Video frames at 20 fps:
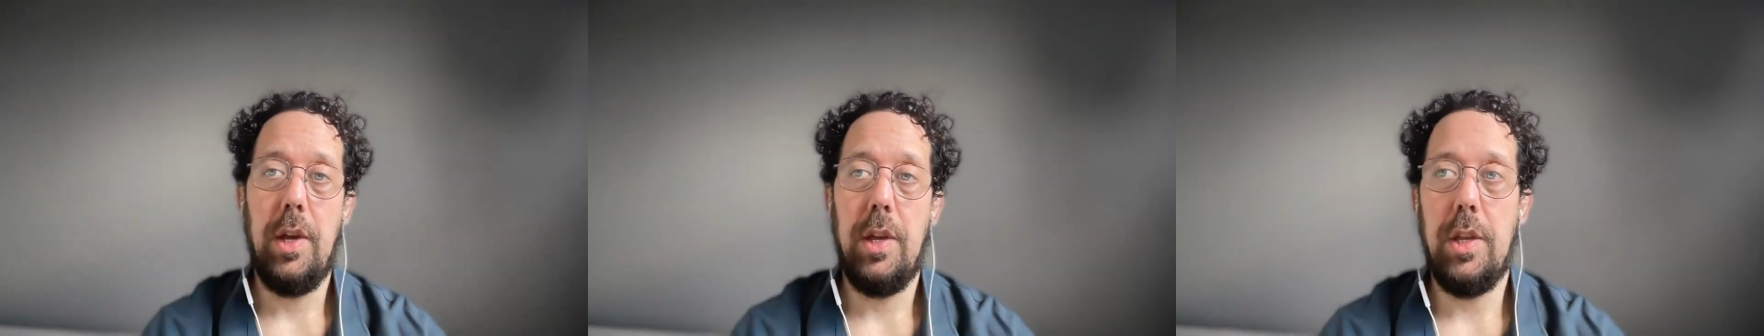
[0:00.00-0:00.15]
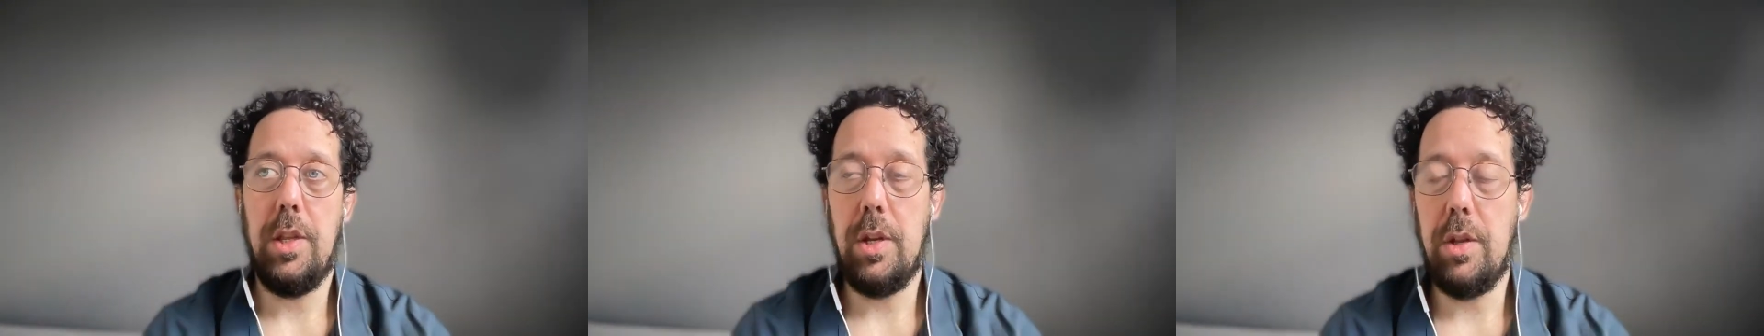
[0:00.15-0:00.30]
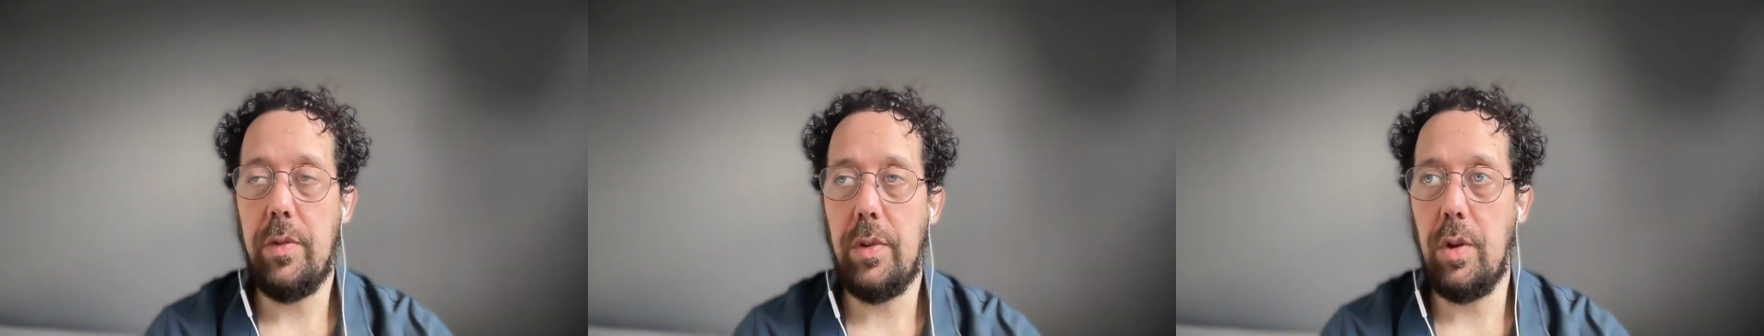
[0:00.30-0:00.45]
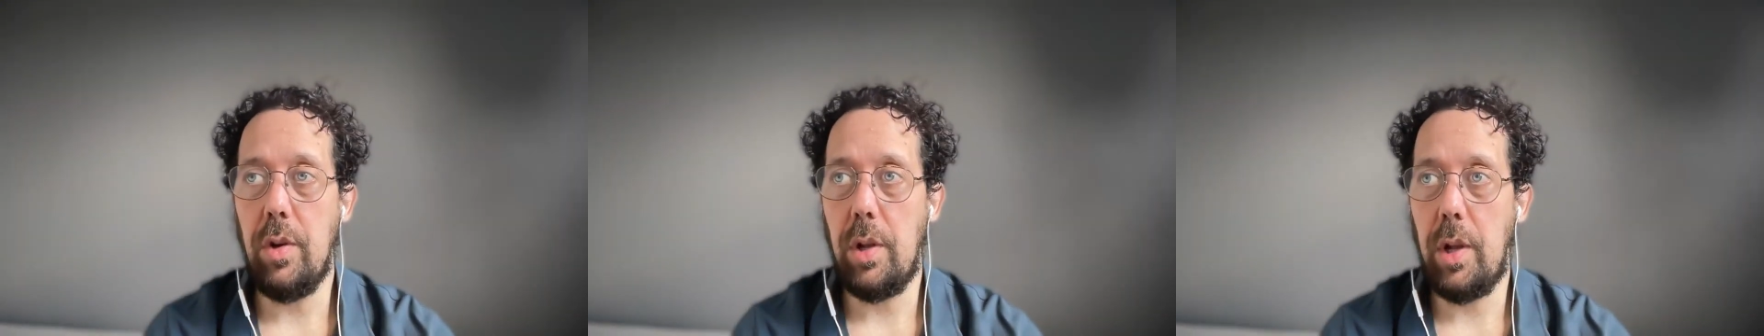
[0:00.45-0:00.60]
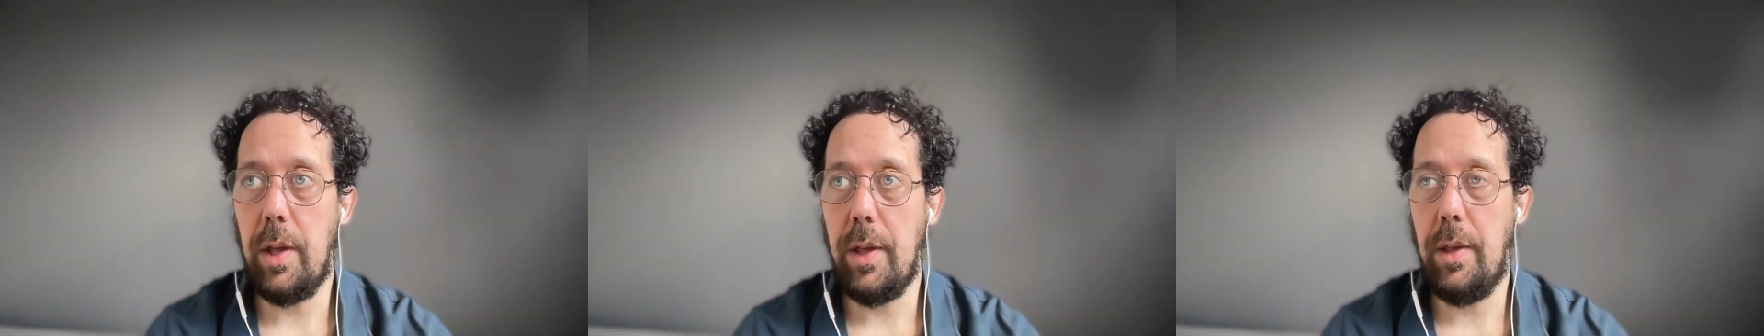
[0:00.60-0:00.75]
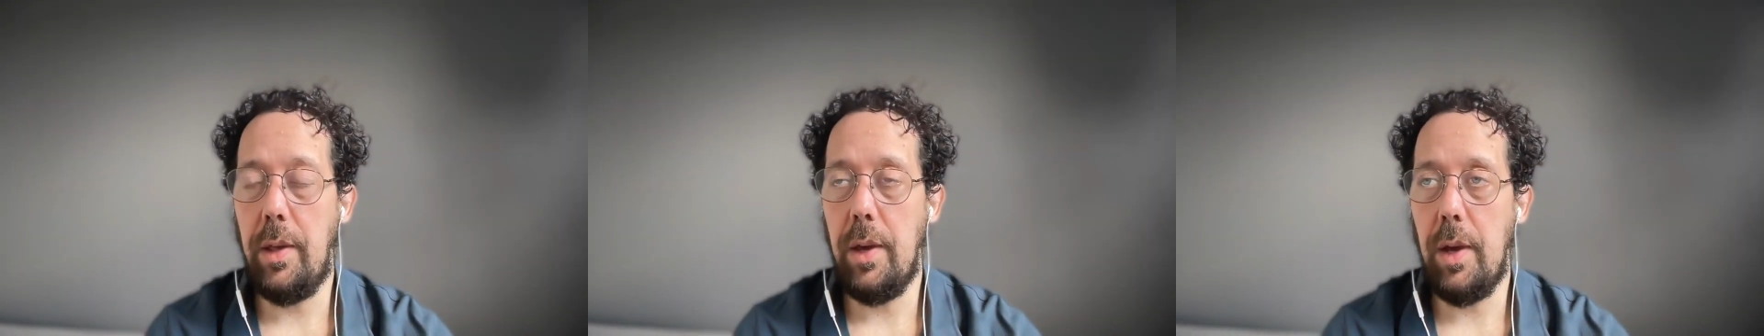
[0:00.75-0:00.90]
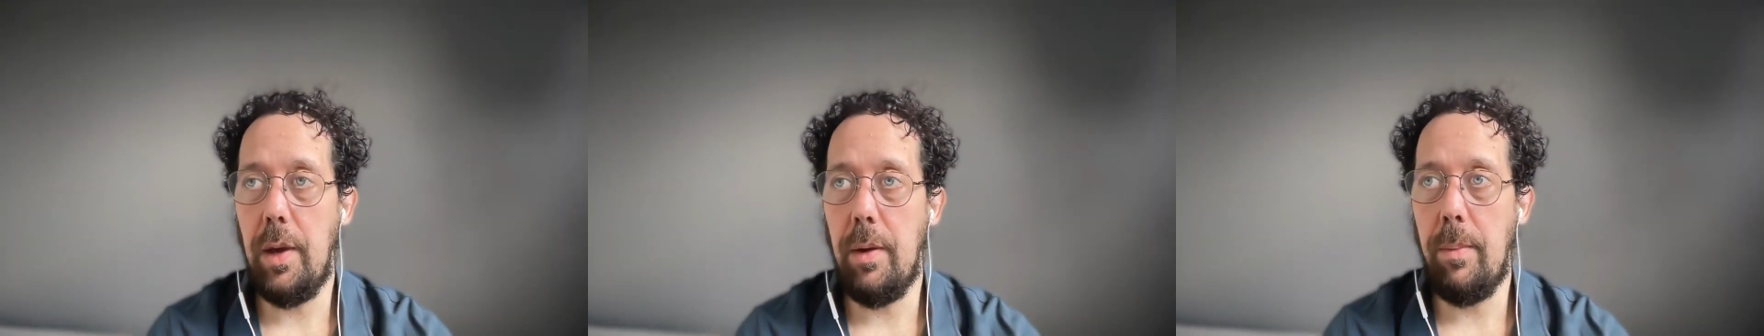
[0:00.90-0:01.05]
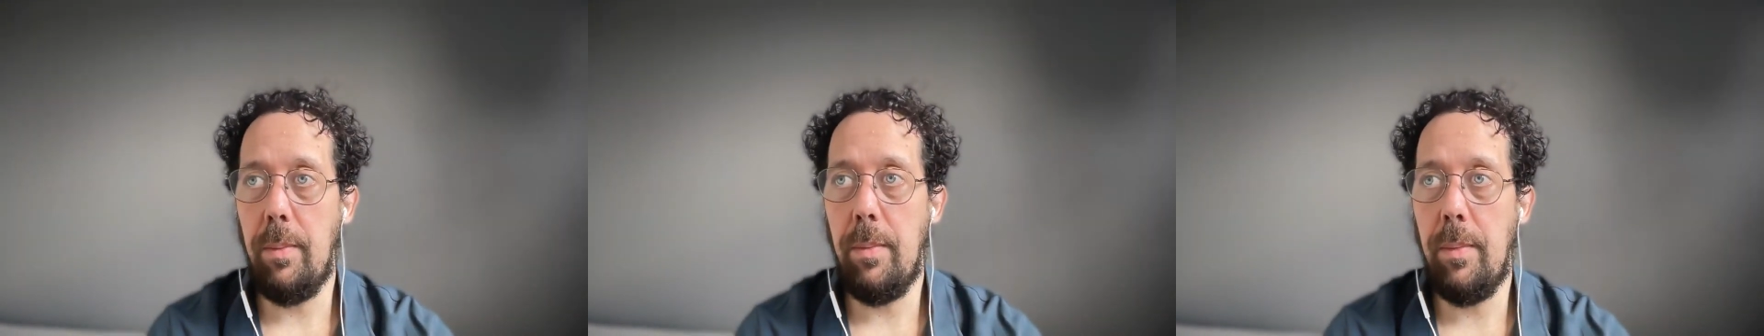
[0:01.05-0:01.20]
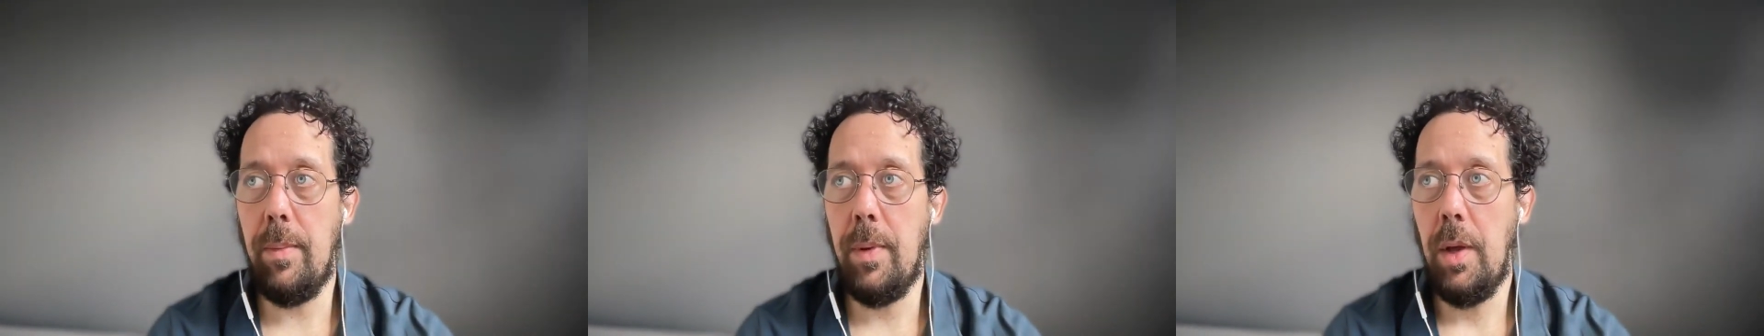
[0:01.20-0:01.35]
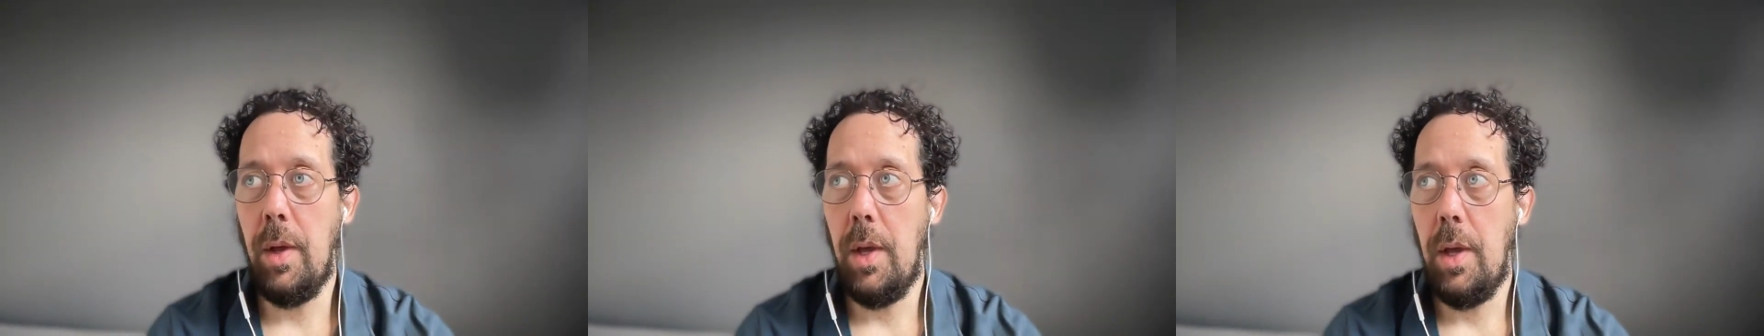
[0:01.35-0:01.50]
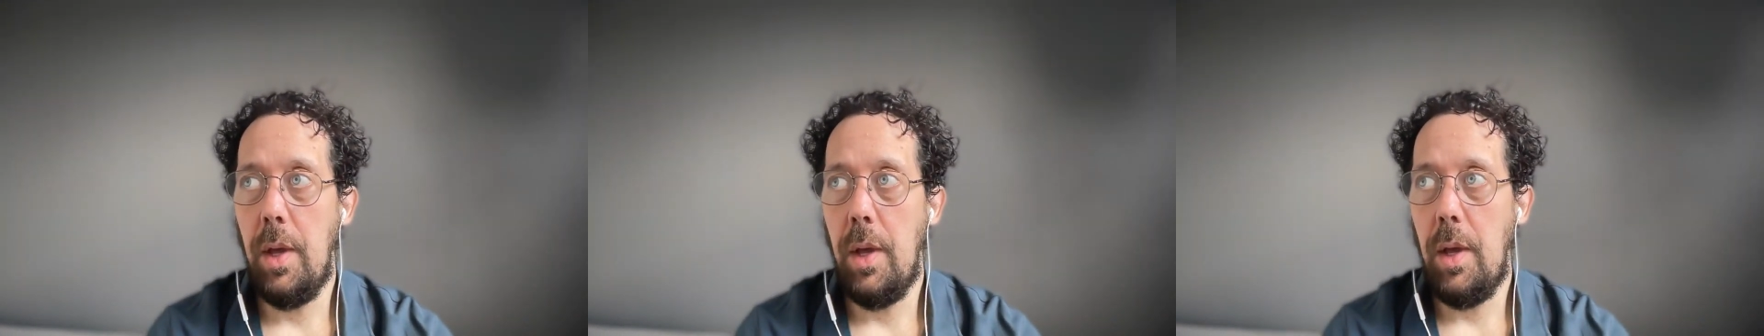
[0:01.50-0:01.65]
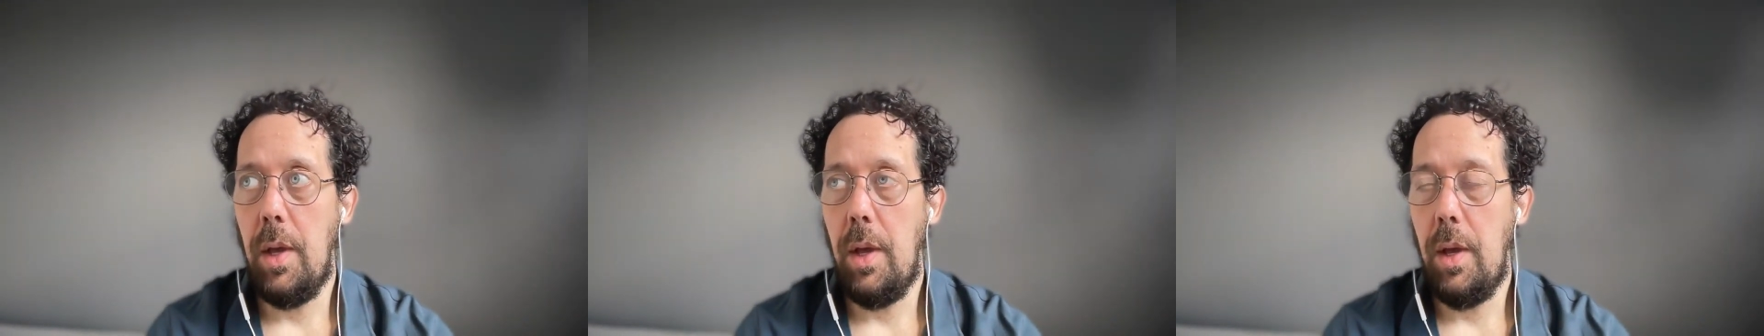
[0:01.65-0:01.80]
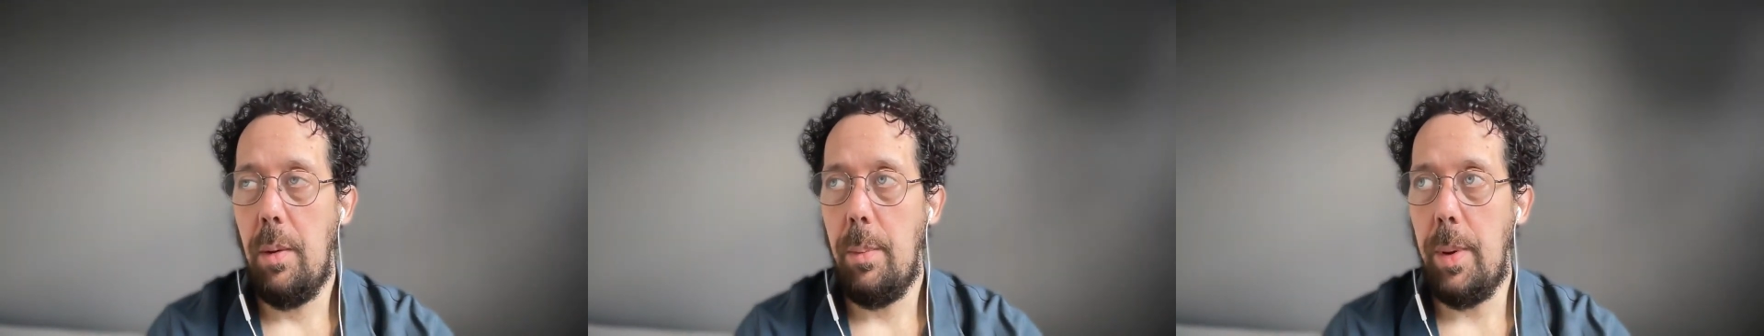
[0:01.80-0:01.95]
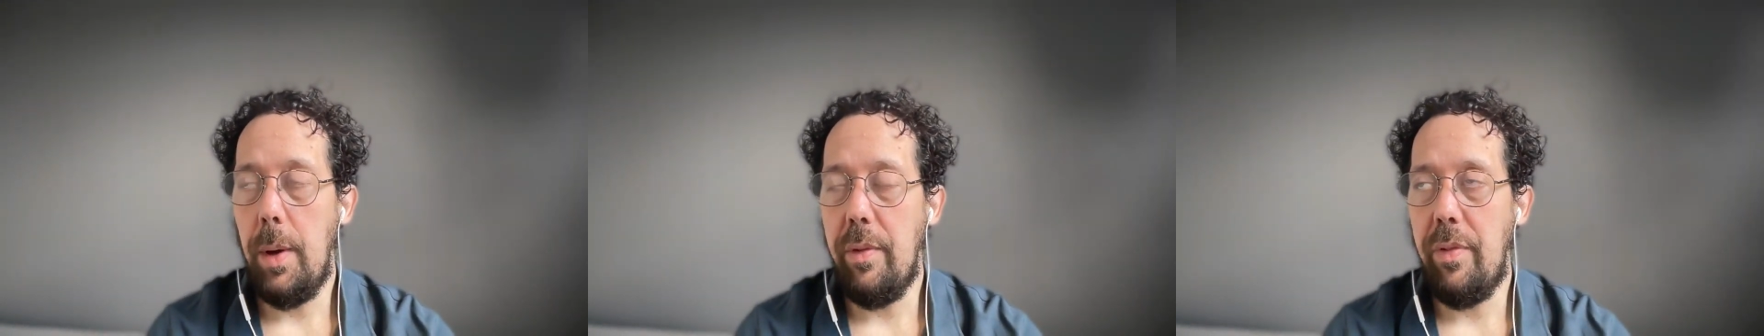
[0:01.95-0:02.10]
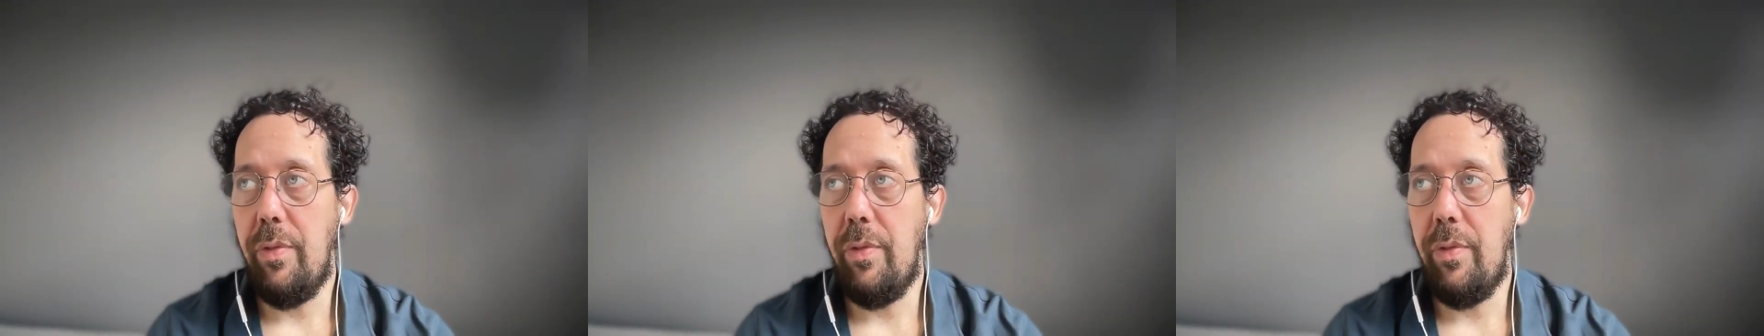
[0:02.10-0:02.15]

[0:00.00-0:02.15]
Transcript: You've got like about